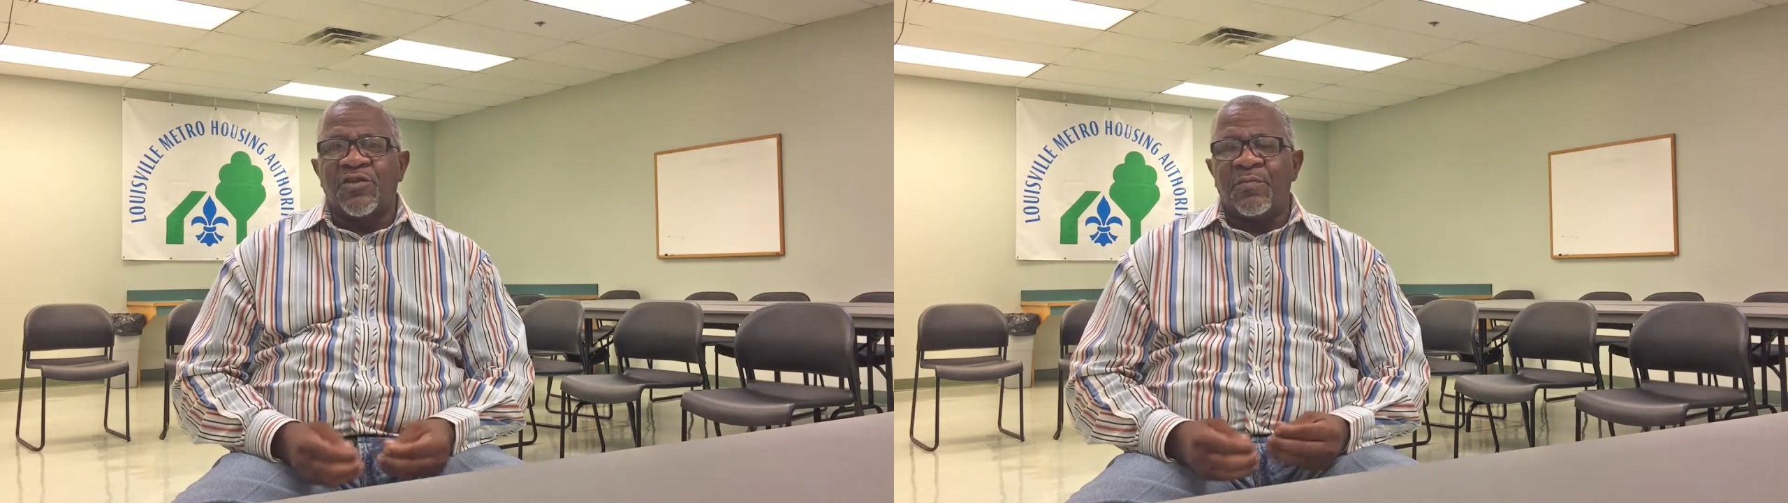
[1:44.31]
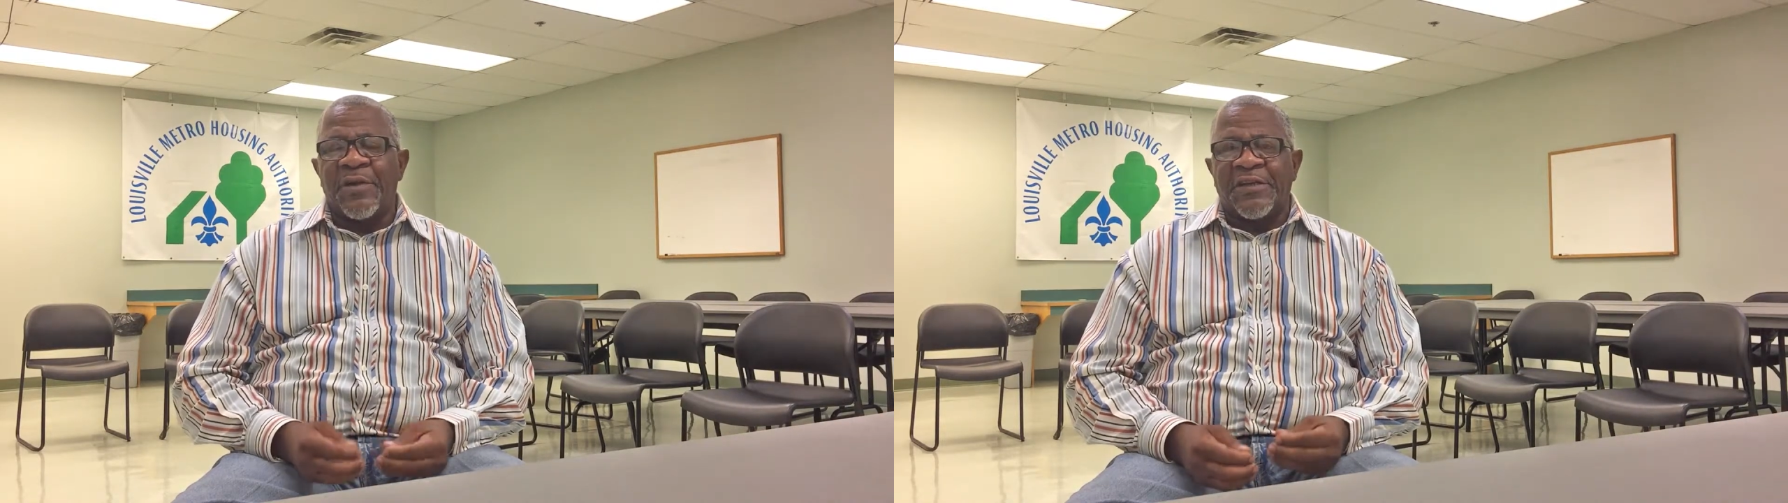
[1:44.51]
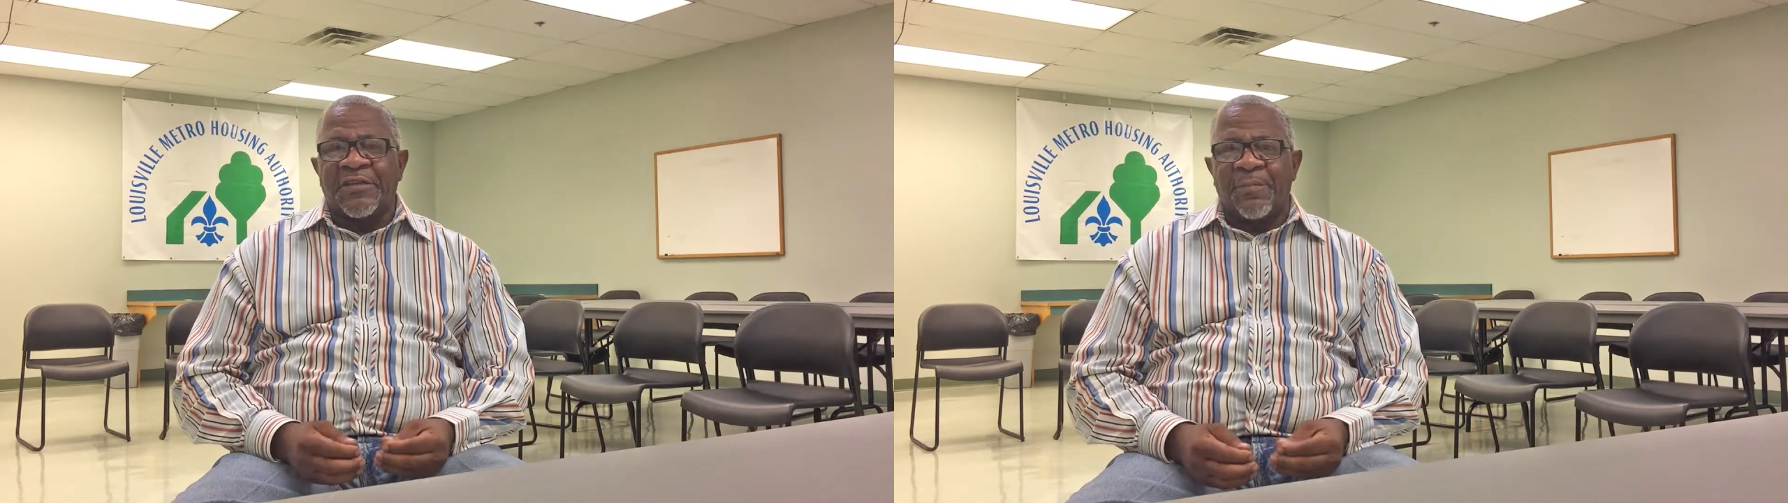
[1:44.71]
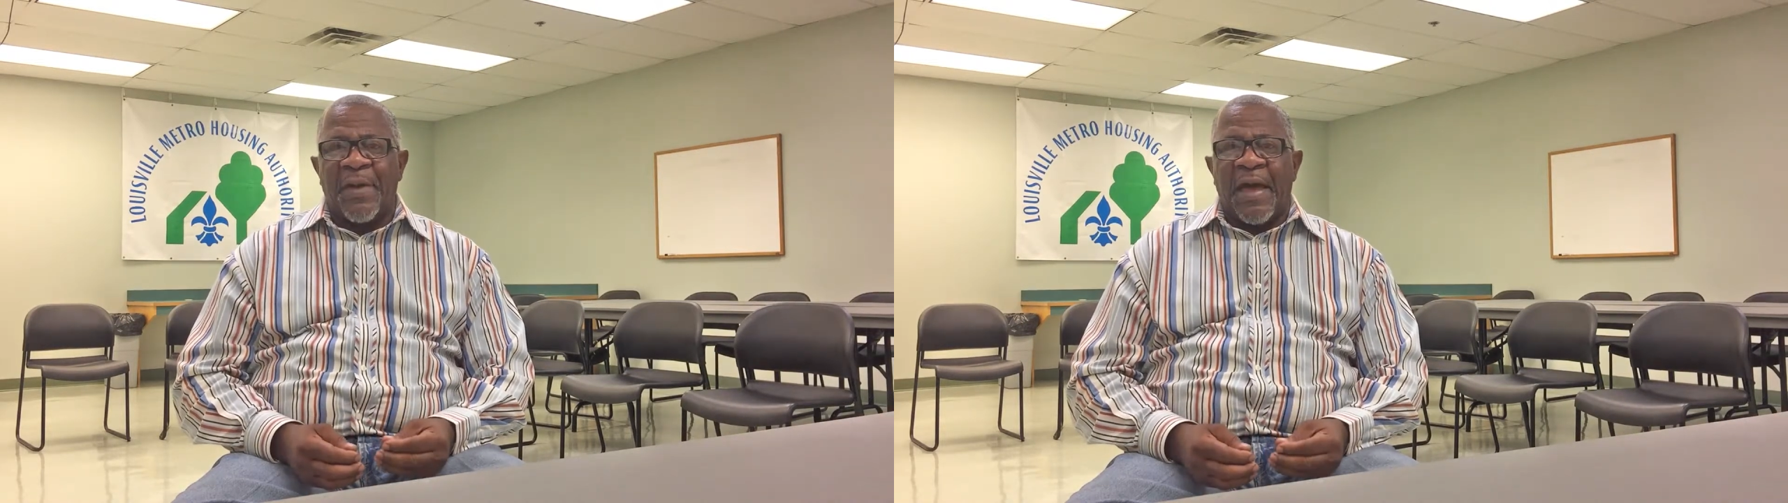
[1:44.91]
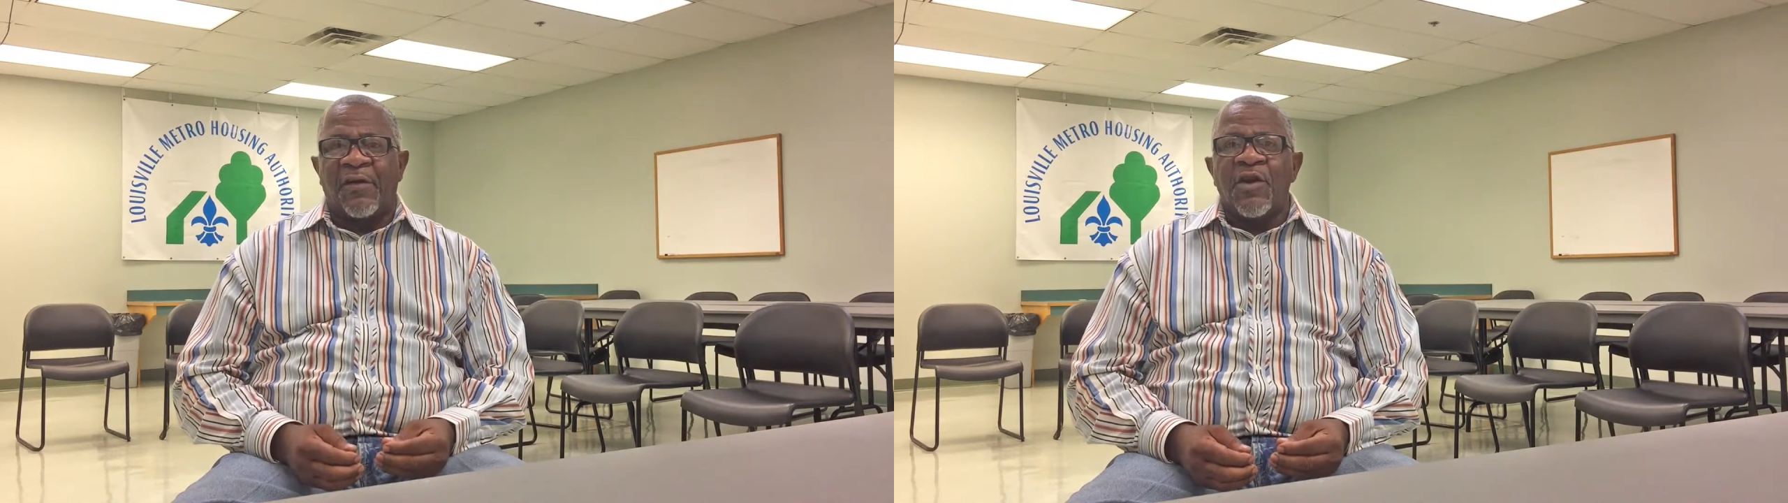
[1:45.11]
too much
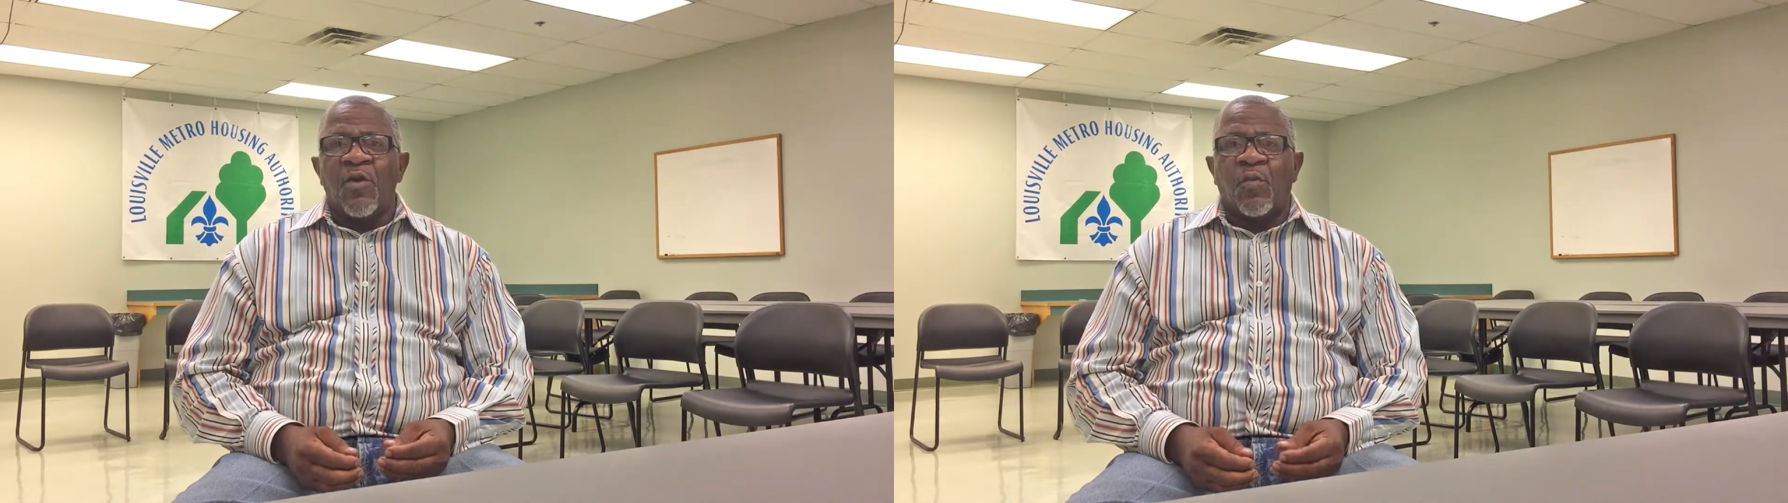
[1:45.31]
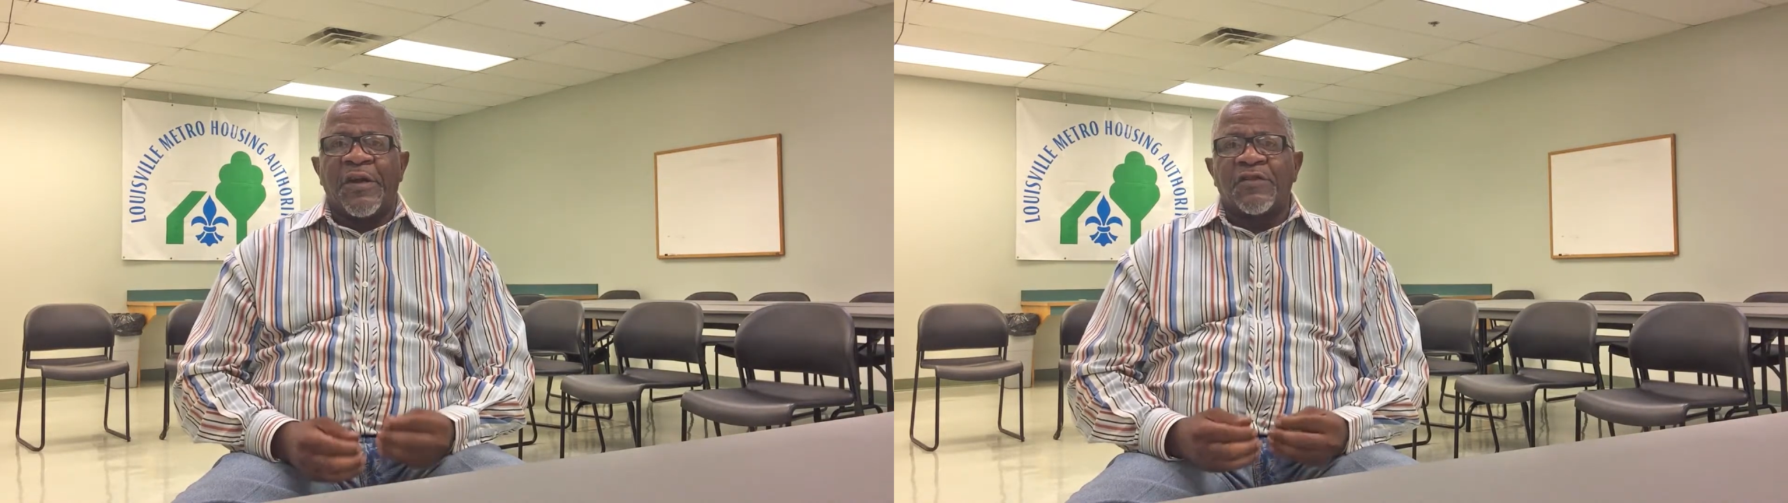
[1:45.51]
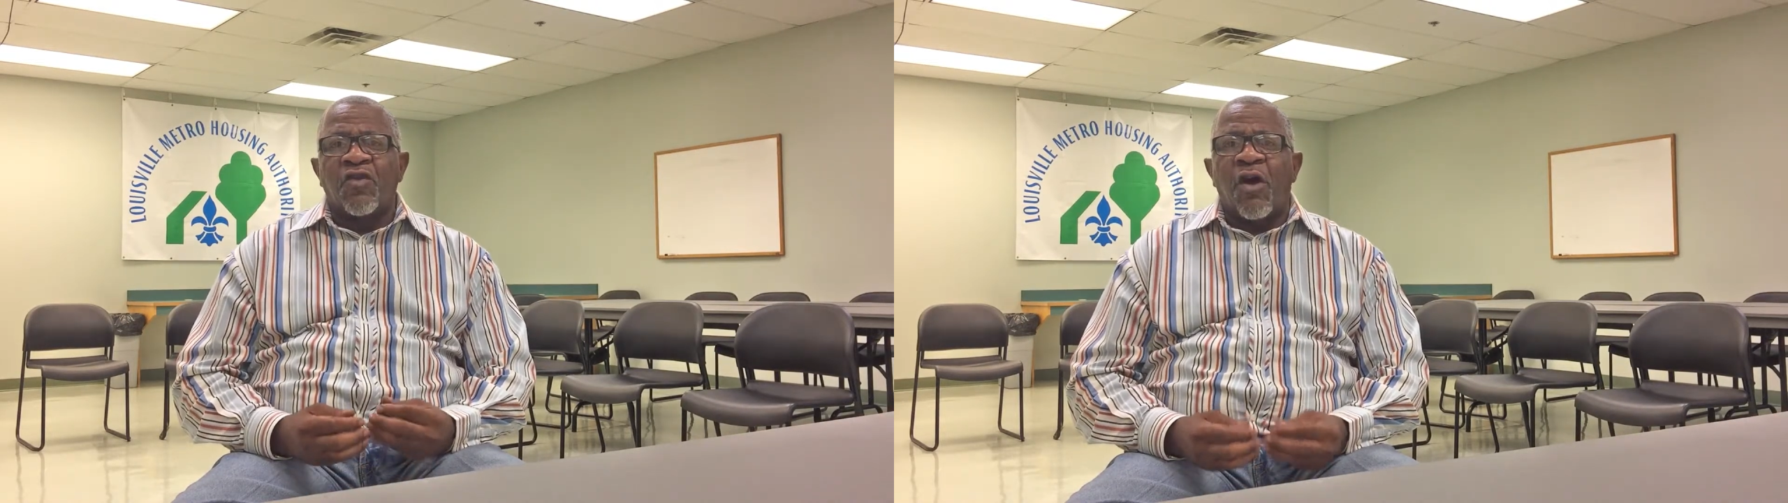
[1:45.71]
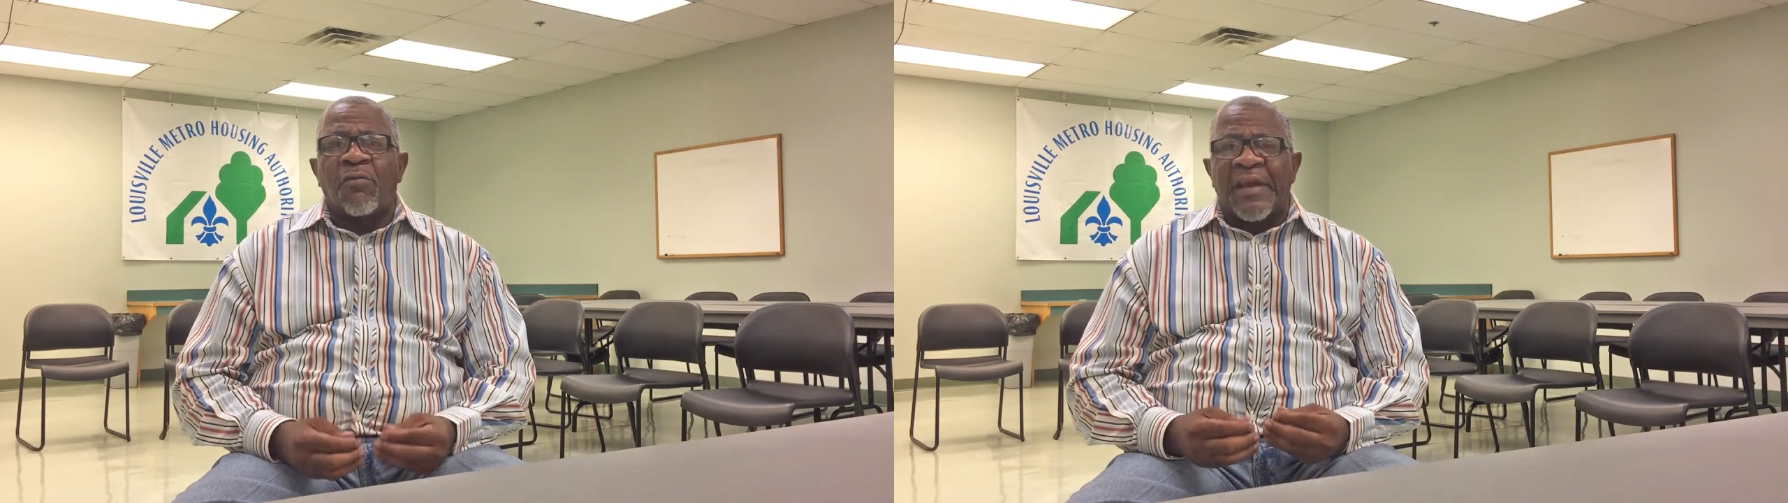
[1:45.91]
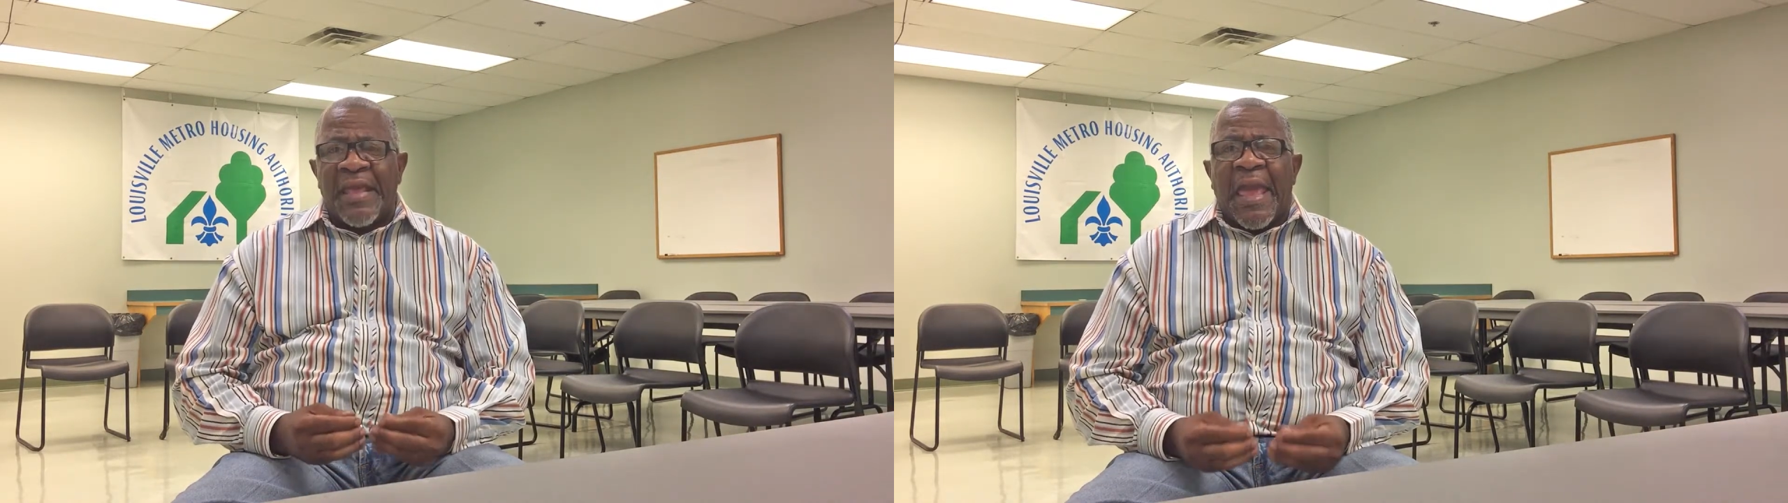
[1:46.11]
about what has
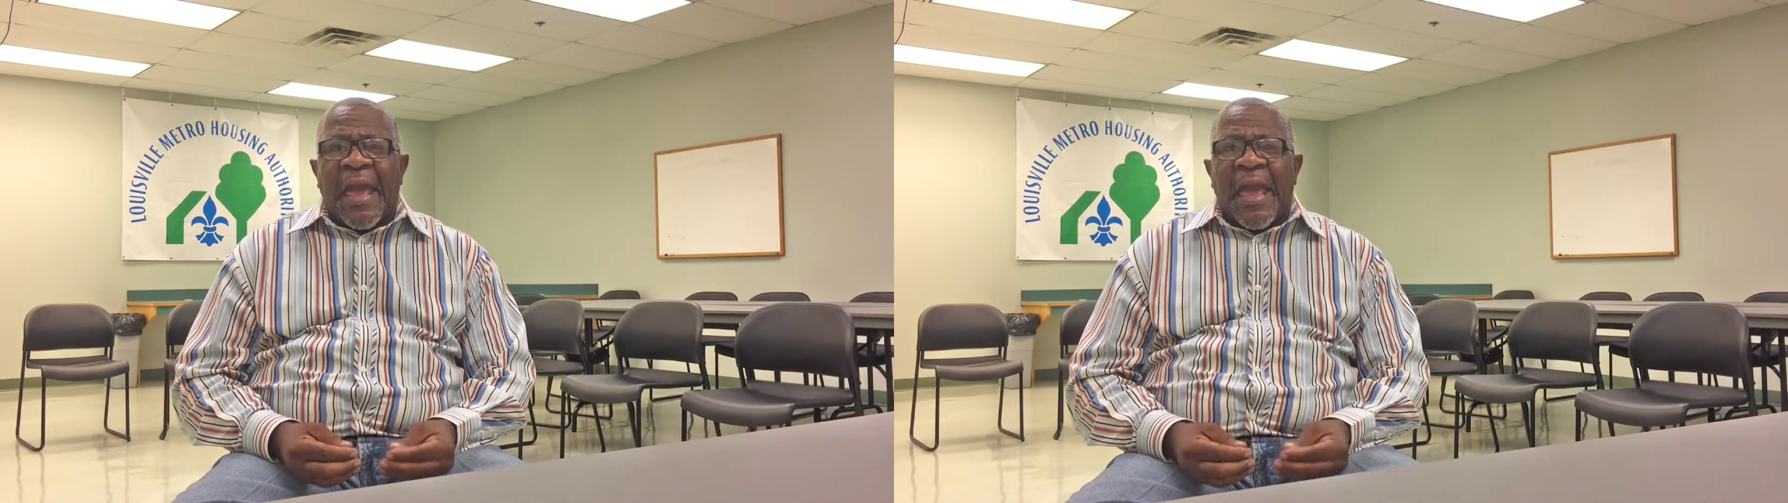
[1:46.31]
already